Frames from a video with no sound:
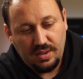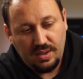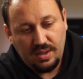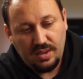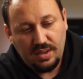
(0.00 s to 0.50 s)

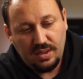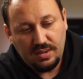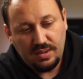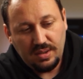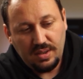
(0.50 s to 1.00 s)
and
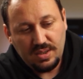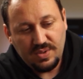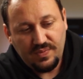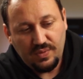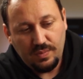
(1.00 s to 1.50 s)
another layer
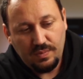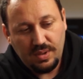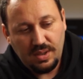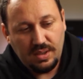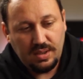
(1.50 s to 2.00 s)
is foam.
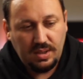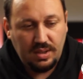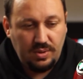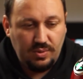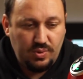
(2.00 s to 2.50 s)
And
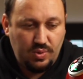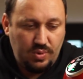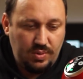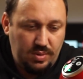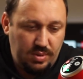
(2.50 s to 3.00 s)
it looks,